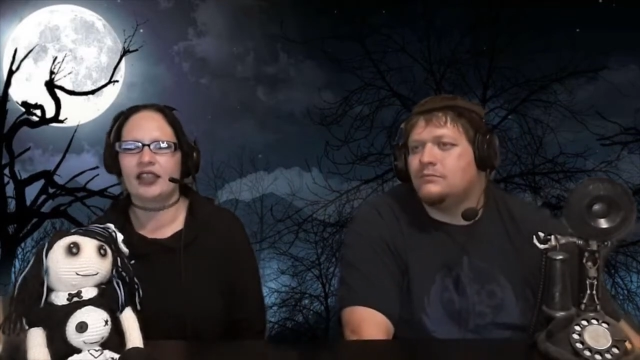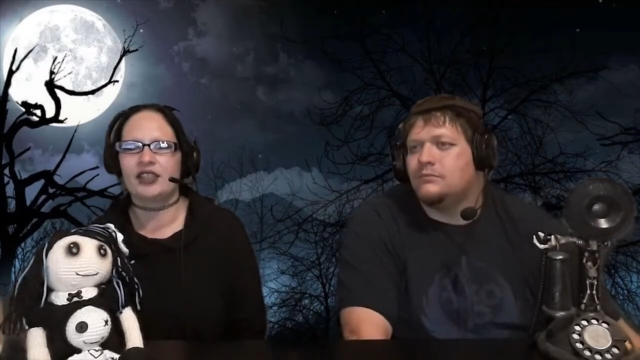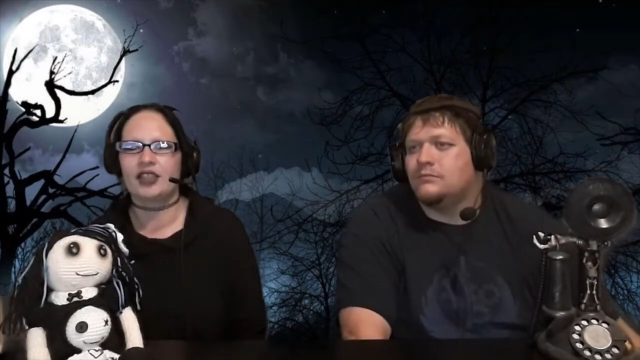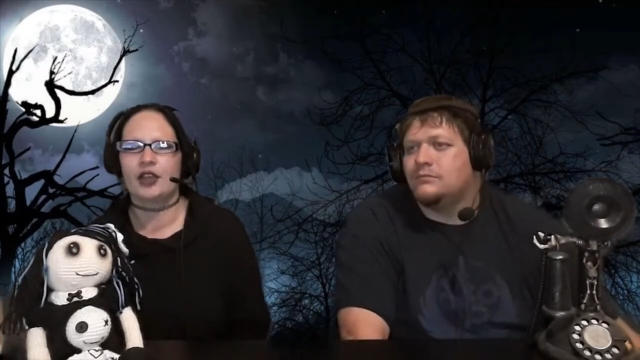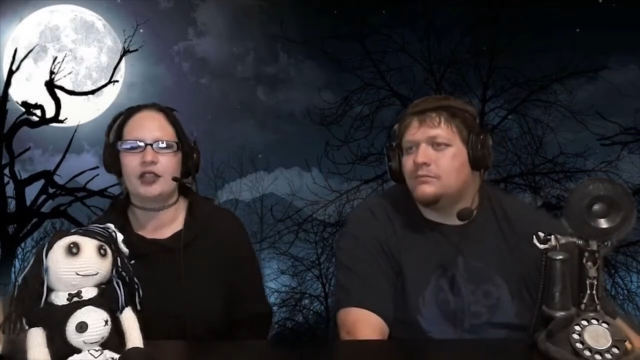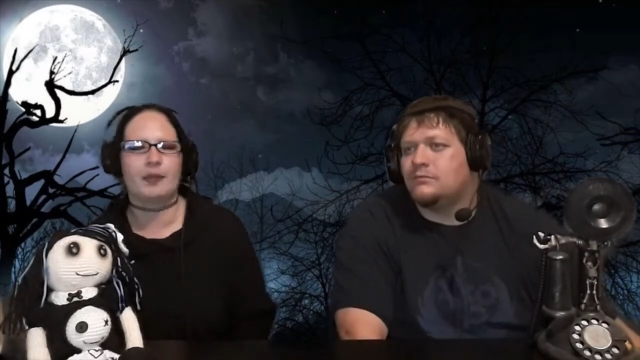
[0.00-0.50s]
Speaker 1: this
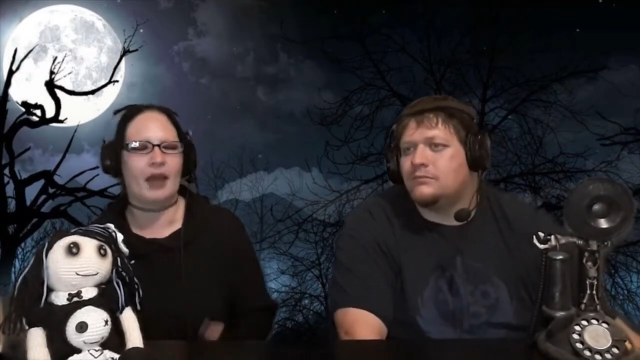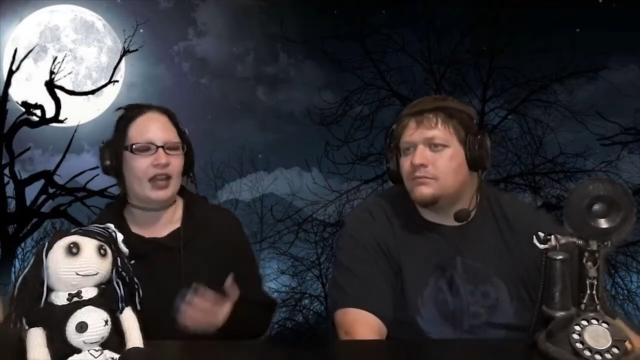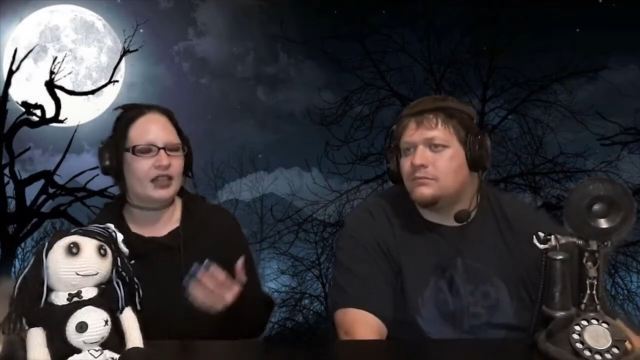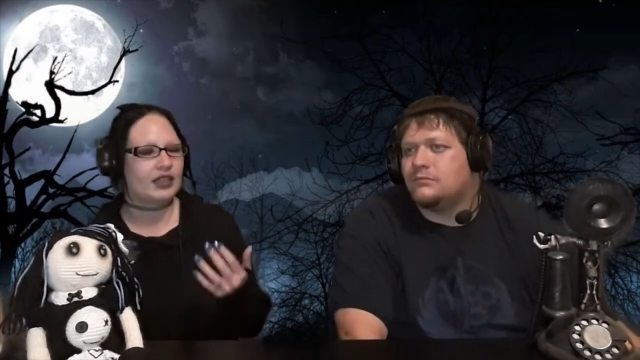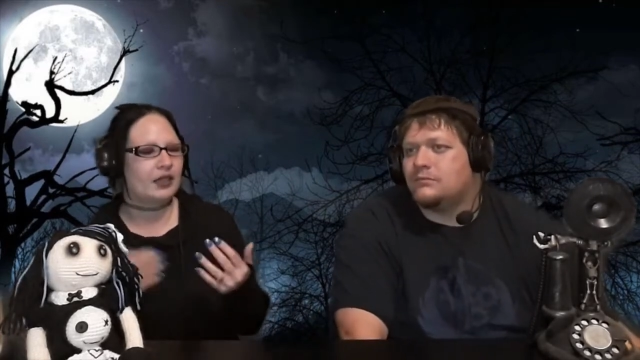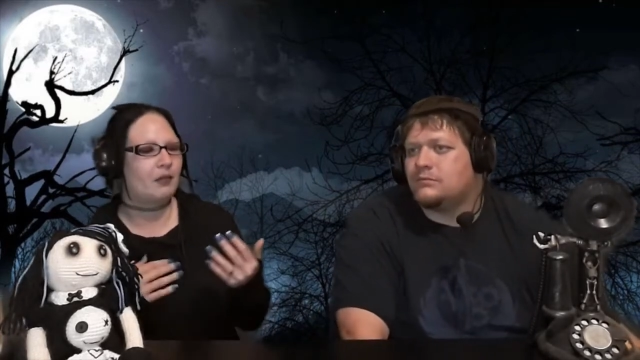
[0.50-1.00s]
goes
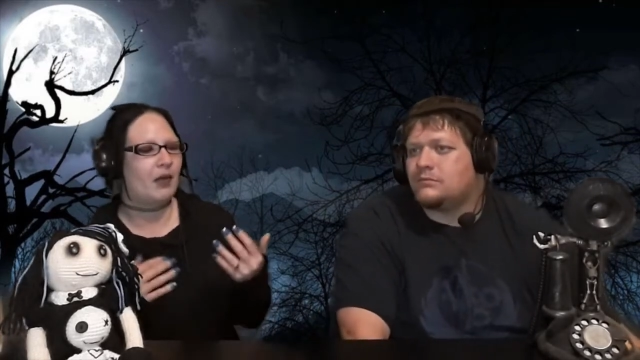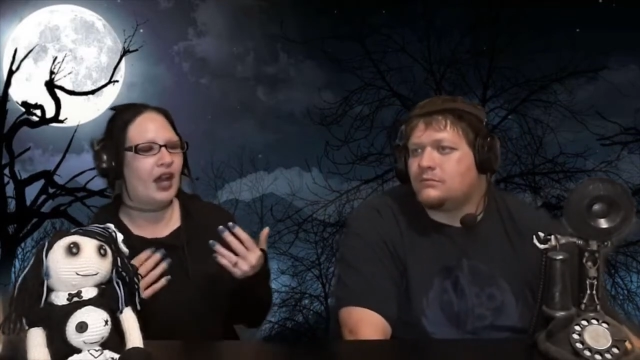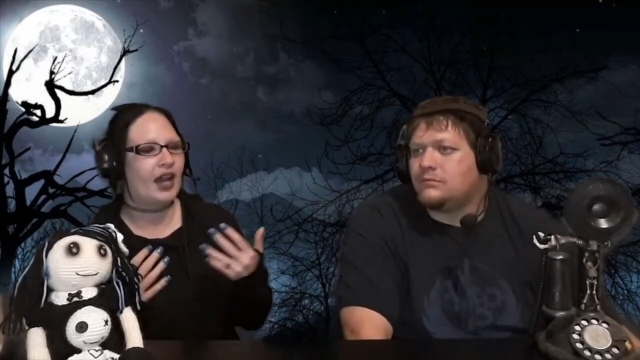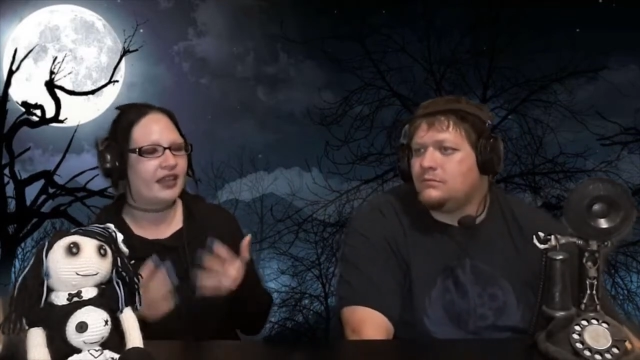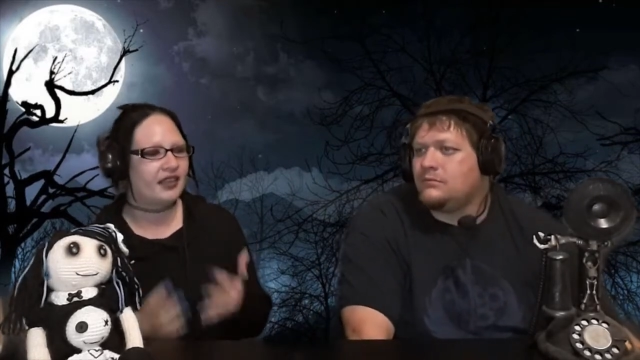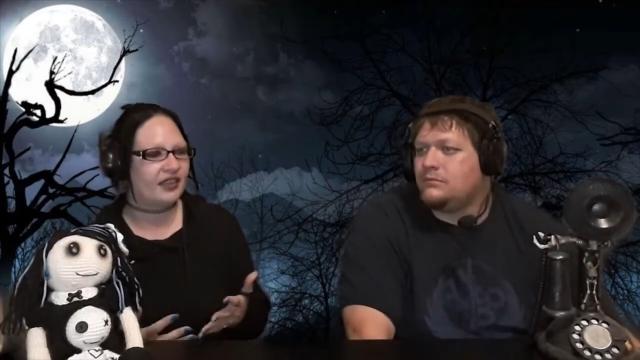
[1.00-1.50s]
back to
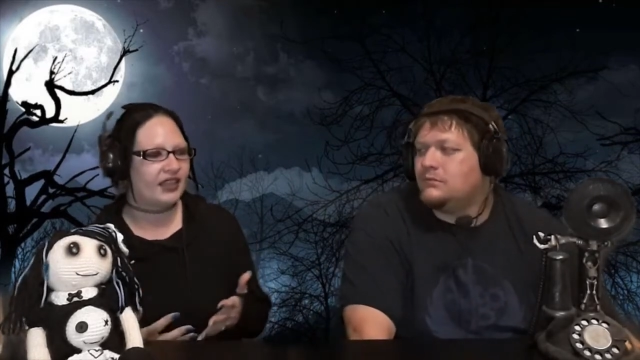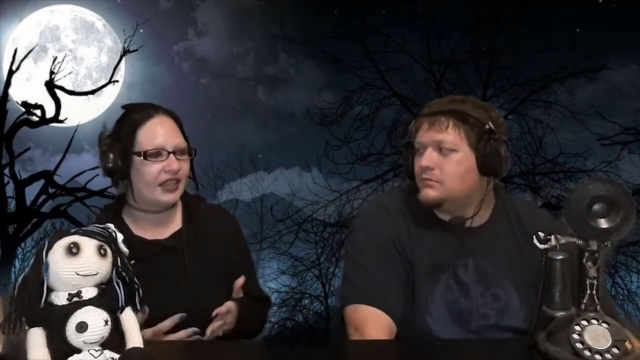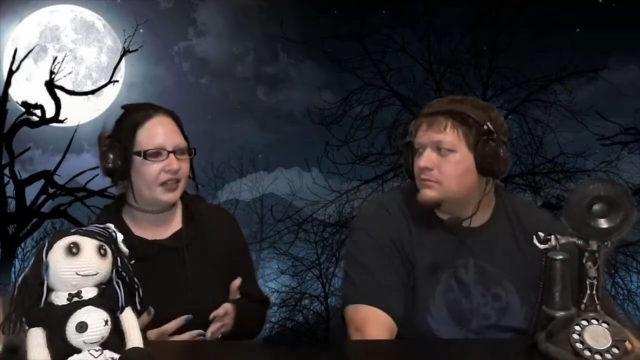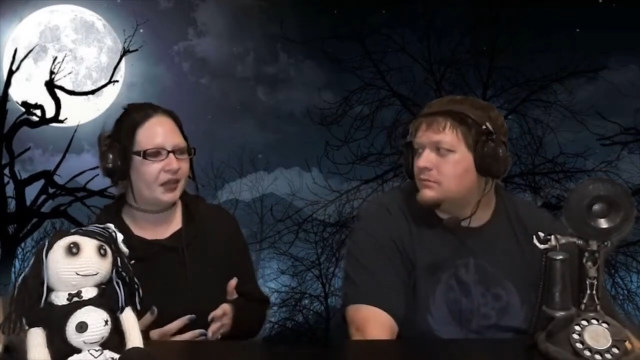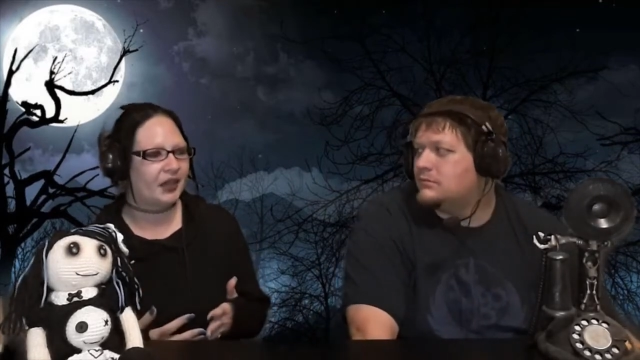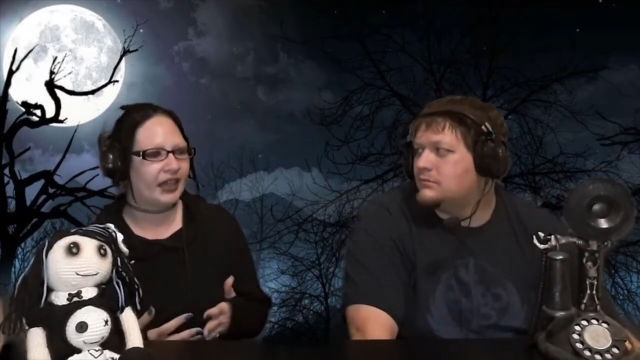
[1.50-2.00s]
my
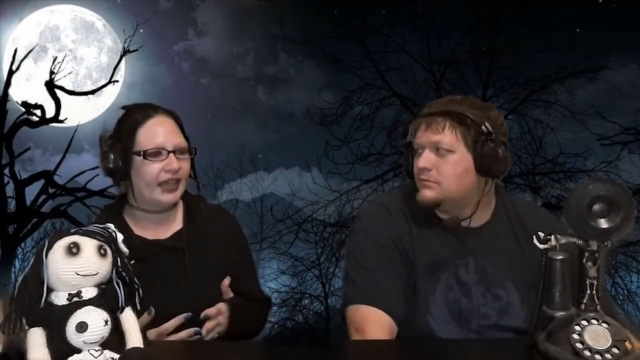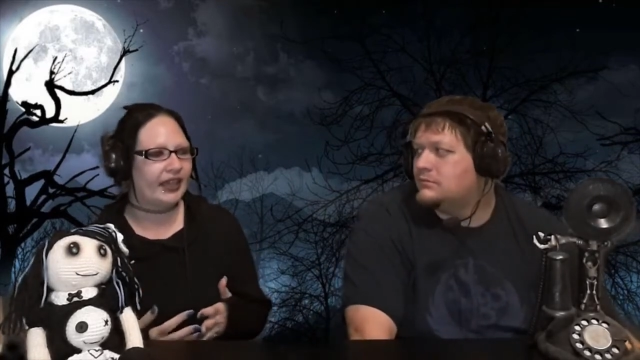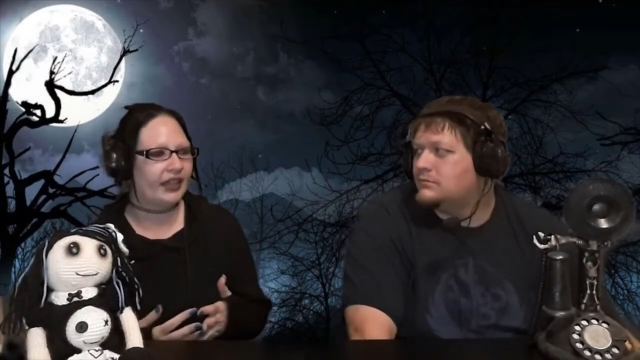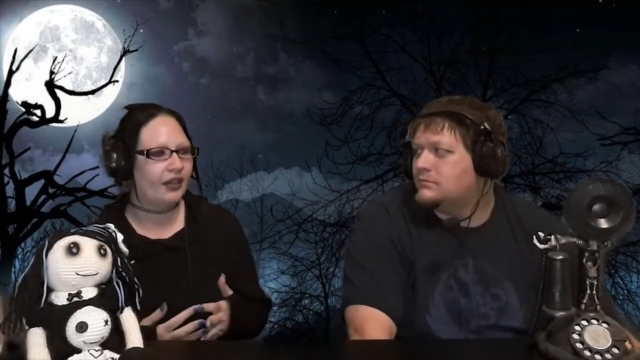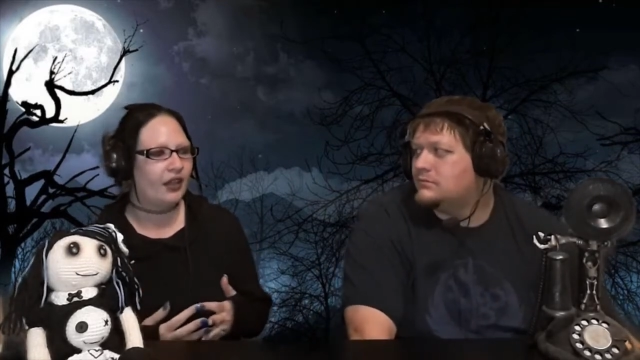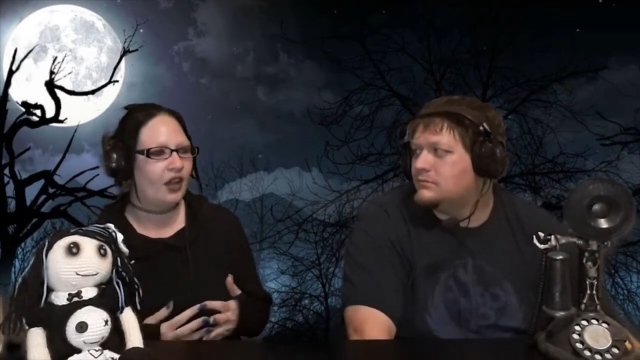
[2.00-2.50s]
theory